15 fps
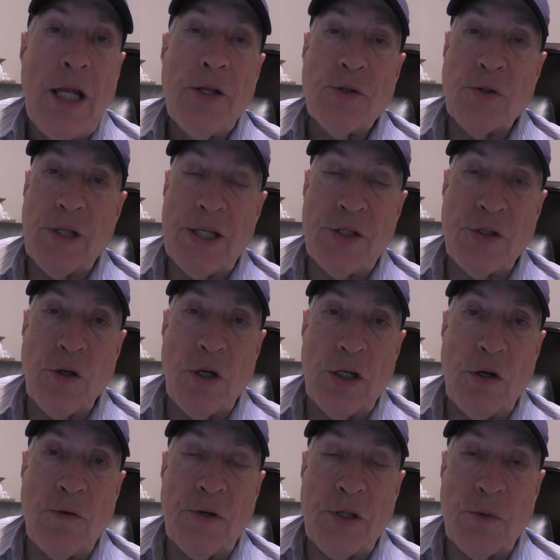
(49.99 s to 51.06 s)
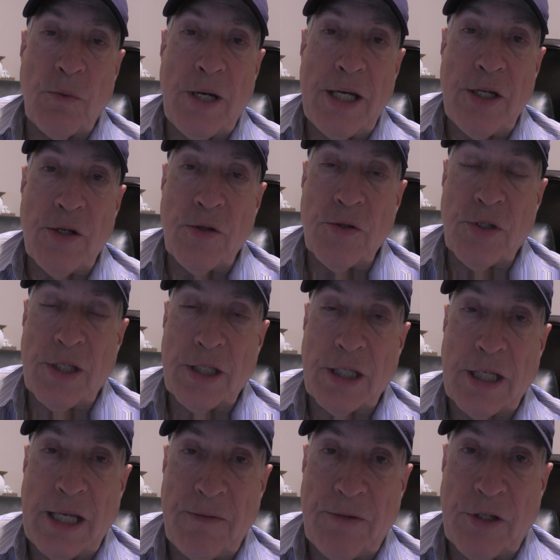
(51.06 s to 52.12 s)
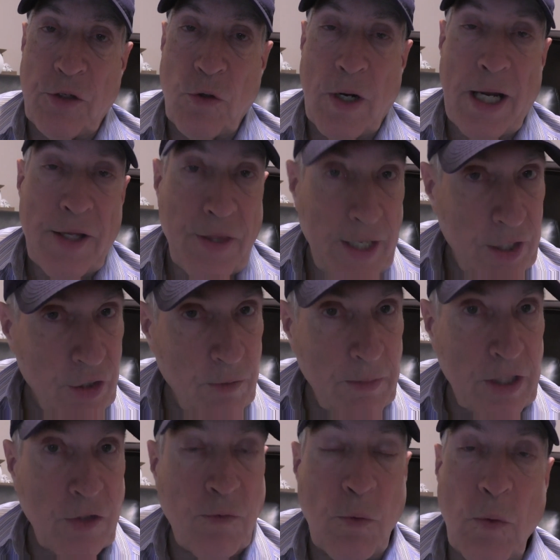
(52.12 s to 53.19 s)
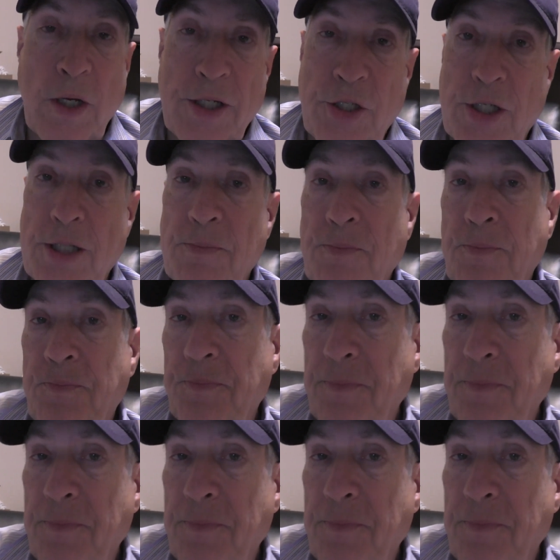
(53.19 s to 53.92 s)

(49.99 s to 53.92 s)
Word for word: So let's go on over to the radios and give it a try. Thanks so much for watching.